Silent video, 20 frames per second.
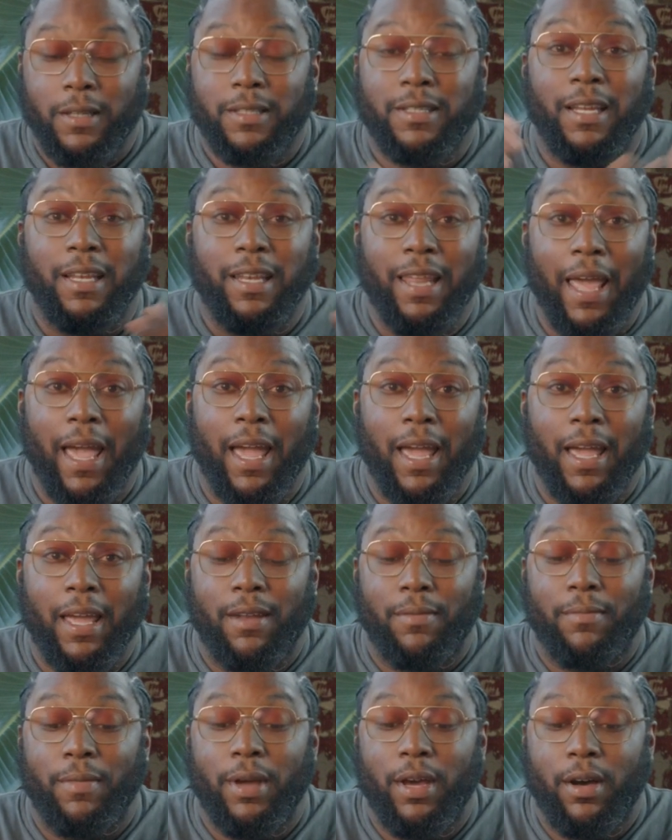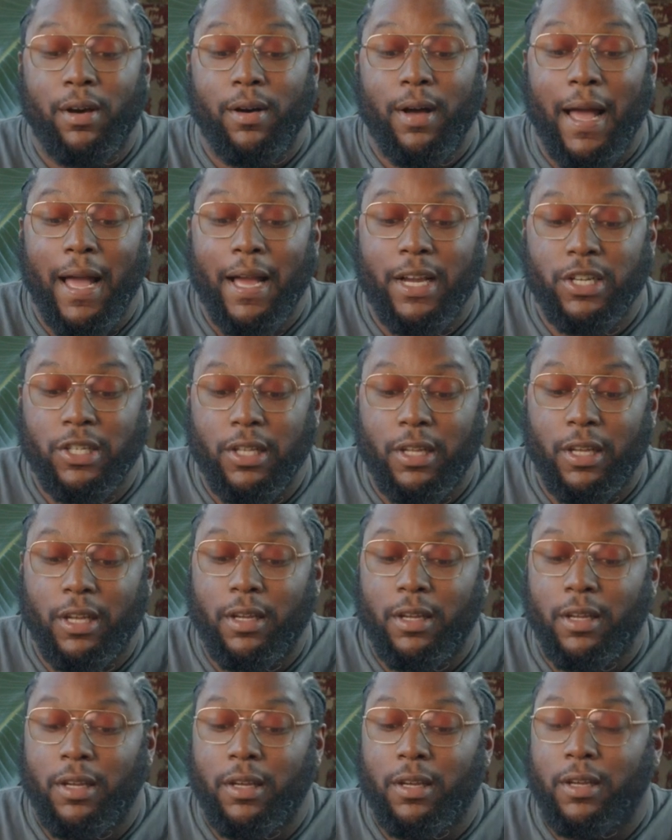Today in the mail,
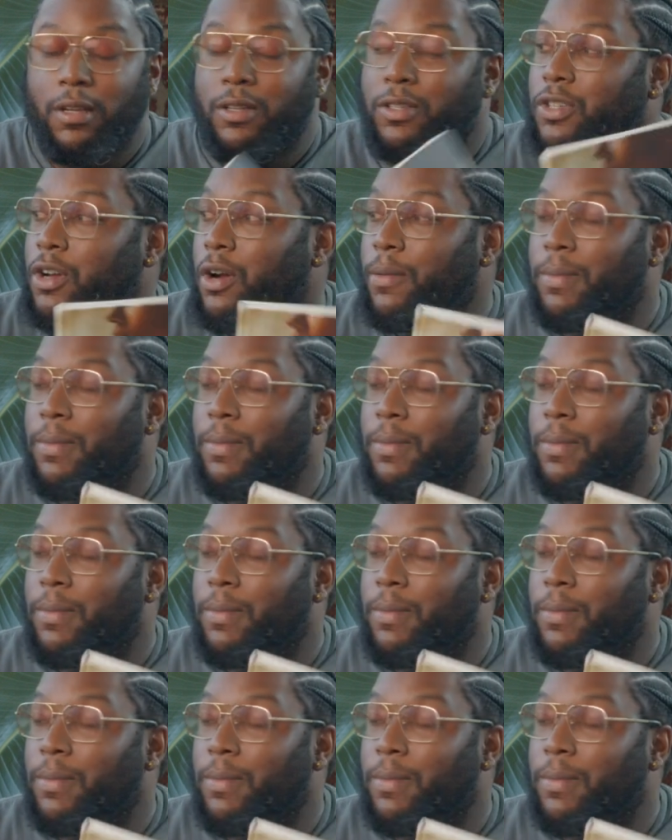sorry